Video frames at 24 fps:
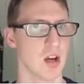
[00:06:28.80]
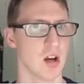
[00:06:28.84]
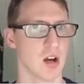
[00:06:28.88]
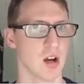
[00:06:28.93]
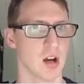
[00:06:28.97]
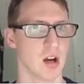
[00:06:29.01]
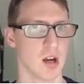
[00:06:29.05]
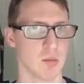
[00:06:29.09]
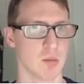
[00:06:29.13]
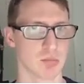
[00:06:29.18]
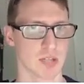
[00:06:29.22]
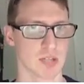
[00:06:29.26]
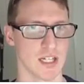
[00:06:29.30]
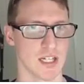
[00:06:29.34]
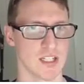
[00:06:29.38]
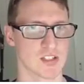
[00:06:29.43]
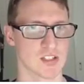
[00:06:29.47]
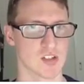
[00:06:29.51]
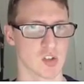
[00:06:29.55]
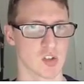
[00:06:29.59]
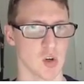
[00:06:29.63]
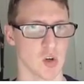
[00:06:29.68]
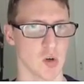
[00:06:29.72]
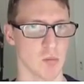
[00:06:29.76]
I
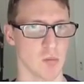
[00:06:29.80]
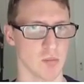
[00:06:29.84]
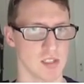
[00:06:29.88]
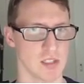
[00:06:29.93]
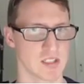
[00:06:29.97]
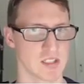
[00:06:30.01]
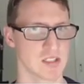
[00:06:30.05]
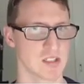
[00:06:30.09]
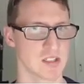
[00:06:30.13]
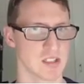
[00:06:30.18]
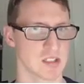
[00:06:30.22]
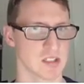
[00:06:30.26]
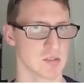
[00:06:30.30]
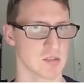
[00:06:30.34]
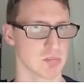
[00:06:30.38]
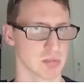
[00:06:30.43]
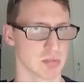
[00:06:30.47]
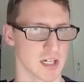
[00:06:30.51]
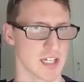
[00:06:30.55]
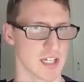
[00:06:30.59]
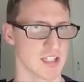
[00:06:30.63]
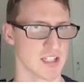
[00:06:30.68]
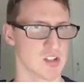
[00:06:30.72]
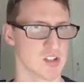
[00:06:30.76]
brainstorm. This is just
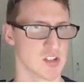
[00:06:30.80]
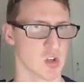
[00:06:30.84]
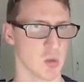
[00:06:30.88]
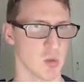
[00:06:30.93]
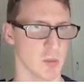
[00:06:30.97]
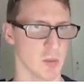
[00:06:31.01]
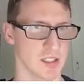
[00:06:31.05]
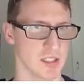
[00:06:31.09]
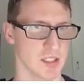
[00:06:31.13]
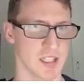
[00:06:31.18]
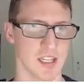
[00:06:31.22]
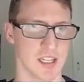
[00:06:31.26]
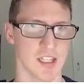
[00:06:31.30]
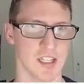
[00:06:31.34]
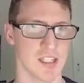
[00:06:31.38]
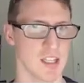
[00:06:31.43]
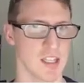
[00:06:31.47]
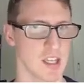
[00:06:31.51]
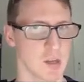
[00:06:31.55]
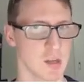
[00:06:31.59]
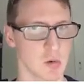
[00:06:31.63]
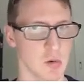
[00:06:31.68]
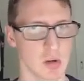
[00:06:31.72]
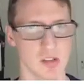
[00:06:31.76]
brainstorming, getting
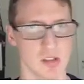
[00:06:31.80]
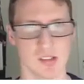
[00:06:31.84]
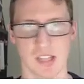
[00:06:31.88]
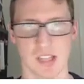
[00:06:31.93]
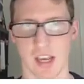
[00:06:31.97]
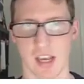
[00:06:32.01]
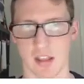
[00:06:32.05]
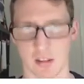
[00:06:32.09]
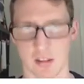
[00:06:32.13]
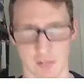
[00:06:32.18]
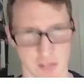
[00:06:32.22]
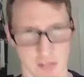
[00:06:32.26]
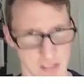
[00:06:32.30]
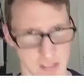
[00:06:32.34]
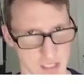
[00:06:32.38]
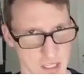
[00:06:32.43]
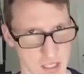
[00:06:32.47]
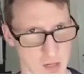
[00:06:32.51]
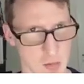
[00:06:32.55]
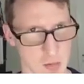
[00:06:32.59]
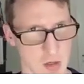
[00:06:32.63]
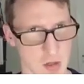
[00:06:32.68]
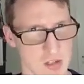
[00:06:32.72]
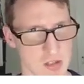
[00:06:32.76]
keywords, gathering
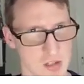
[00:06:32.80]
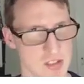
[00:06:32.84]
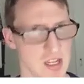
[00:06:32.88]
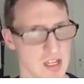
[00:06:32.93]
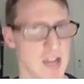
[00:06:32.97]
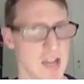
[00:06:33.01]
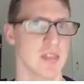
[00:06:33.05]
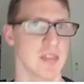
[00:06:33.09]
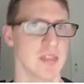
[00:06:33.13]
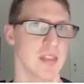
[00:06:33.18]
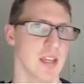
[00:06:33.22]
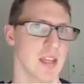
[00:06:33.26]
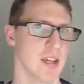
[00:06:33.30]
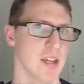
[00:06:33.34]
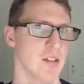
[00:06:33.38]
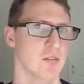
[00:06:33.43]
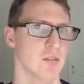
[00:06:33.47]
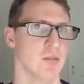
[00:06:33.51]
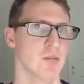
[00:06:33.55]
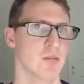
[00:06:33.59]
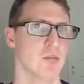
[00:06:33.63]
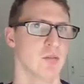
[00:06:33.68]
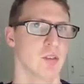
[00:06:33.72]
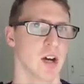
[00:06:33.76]
keywords, and then
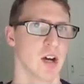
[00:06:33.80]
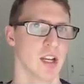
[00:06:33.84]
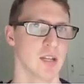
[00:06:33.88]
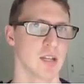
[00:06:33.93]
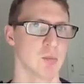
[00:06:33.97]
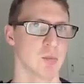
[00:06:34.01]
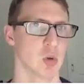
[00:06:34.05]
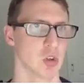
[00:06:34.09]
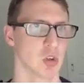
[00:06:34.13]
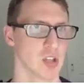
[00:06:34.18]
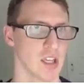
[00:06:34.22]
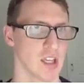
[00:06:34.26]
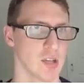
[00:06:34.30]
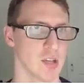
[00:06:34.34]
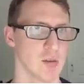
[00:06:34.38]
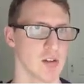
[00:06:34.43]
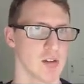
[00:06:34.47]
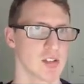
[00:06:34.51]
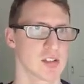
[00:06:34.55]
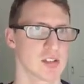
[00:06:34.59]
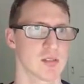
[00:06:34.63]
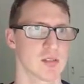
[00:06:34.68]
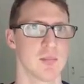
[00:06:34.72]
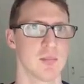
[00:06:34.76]
finding more
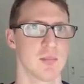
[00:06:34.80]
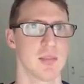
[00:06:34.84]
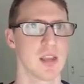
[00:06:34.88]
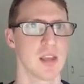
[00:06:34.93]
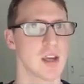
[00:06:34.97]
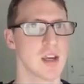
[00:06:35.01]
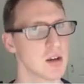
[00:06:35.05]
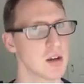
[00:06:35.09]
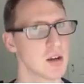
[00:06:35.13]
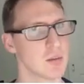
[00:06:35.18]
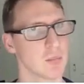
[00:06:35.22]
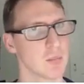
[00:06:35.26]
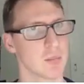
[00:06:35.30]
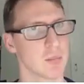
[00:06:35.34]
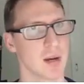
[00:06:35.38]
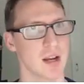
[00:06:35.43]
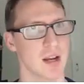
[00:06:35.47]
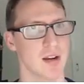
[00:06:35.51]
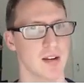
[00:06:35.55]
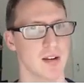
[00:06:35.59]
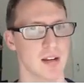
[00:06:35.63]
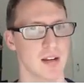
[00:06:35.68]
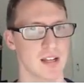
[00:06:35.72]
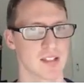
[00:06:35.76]
keywords. But
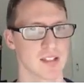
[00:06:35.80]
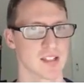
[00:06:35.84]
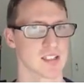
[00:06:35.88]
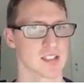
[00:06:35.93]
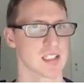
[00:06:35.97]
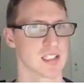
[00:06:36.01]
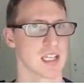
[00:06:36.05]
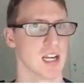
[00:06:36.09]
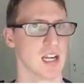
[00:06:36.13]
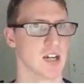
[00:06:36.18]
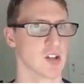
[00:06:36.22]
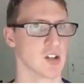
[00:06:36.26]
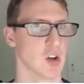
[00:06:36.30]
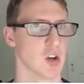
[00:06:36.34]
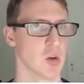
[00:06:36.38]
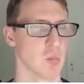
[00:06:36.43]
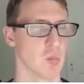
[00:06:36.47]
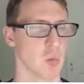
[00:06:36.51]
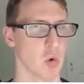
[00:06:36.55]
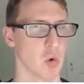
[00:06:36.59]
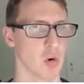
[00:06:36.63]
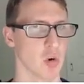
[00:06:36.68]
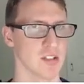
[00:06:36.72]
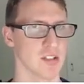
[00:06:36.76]
as I said, I go
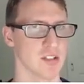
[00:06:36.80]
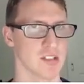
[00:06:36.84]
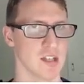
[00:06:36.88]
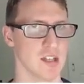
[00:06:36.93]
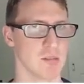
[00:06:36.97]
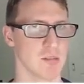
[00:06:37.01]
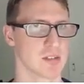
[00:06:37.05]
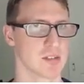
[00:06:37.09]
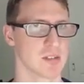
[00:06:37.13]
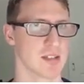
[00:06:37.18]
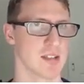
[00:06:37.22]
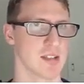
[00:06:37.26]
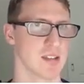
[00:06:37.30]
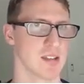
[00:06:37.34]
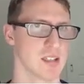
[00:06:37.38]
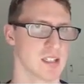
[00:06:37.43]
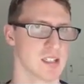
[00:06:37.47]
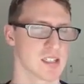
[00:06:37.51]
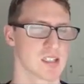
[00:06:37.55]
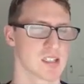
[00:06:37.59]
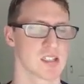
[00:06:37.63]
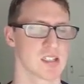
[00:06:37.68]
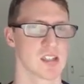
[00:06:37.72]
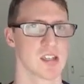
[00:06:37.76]
more in depth in
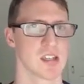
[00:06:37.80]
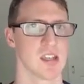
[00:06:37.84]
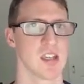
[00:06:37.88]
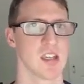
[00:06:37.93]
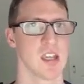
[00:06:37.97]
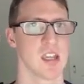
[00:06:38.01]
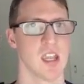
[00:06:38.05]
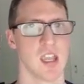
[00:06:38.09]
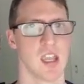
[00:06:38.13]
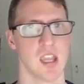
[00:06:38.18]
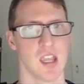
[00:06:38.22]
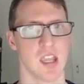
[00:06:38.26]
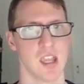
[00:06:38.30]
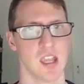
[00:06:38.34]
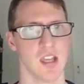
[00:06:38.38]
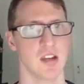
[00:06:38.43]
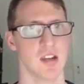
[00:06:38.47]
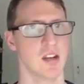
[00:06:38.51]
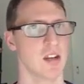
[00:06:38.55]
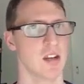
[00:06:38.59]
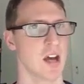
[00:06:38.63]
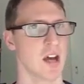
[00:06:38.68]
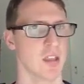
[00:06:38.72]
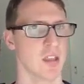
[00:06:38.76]
this in
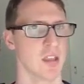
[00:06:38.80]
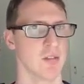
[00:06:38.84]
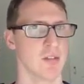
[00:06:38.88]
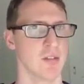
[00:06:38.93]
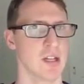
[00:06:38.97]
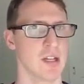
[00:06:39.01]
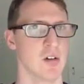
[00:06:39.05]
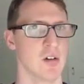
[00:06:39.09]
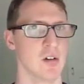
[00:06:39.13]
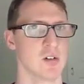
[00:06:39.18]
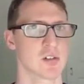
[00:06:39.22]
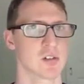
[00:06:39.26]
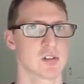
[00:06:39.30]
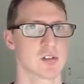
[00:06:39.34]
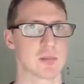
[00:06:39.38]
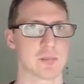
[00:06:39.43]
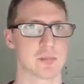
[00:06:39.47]
other videos.